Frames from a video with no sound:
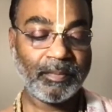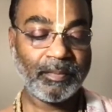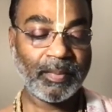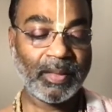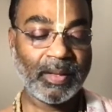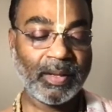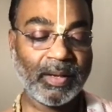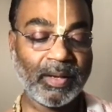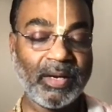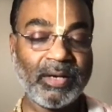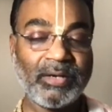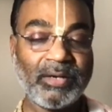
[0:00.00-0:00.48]

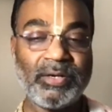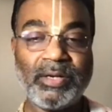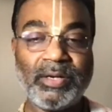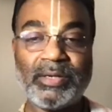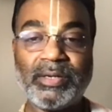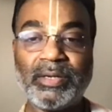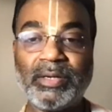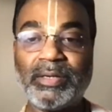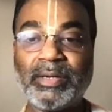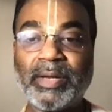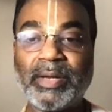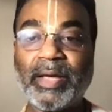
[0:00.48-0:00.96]
It's just
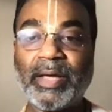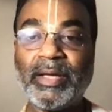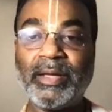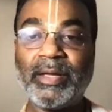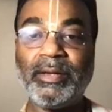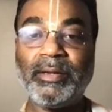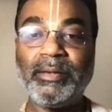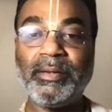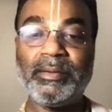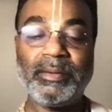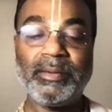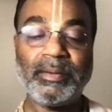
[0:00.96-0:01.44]
a
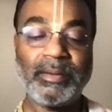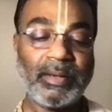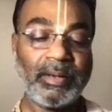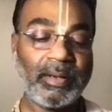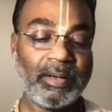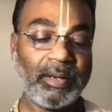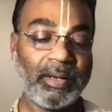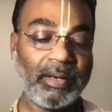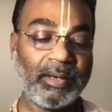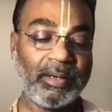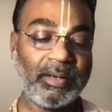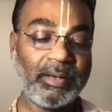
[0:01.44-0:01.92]
cycle.
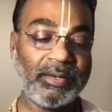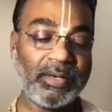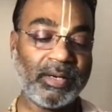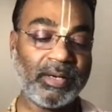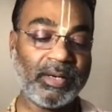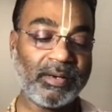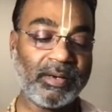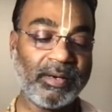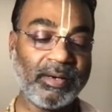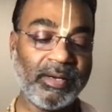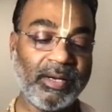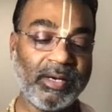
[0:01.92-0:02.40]
It
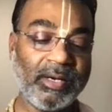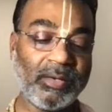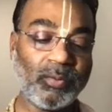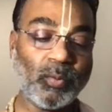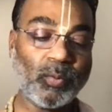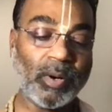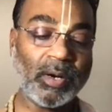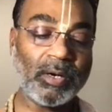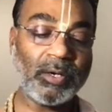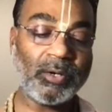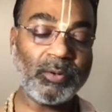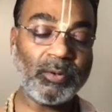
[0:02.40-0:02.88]
just leads
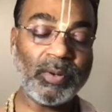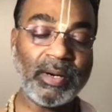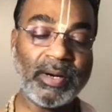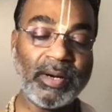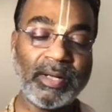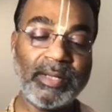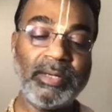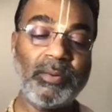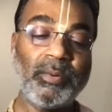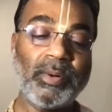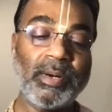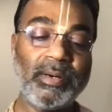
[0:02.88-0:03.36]
one to
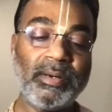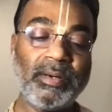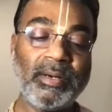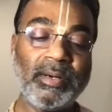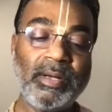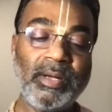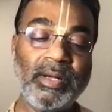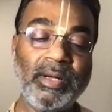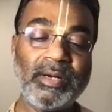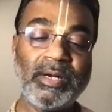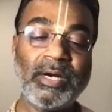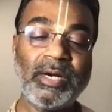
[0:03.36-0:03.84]
another one.
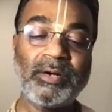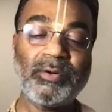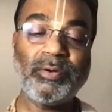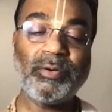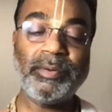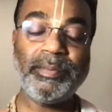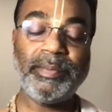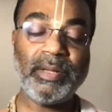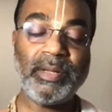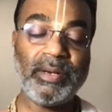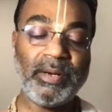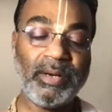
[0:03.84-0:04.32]
That could
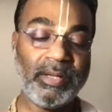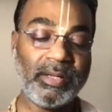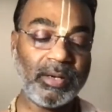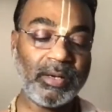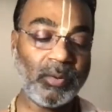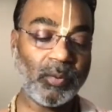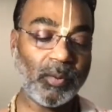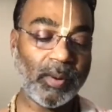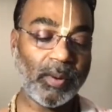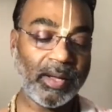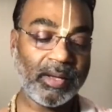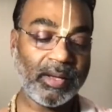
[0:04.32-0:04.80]
be the
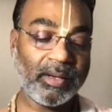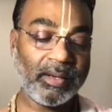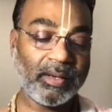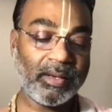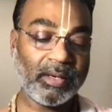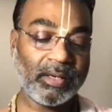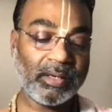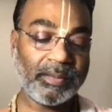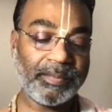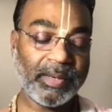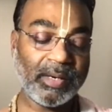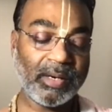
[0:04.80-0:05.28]
reason why
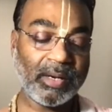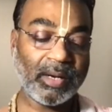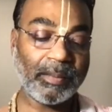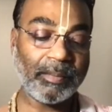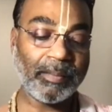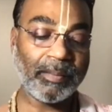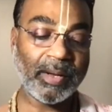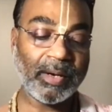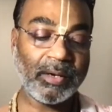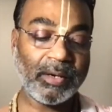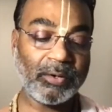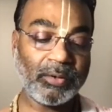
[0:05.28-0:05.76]
it's been
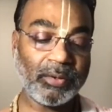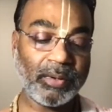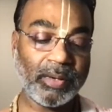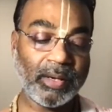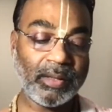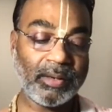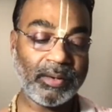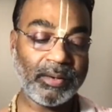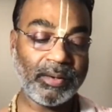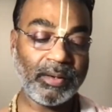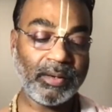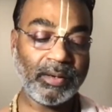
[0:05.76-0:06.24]
combined
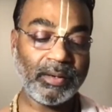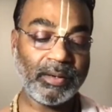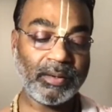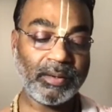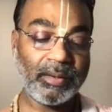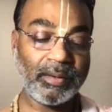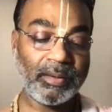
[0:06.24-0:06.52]
together here.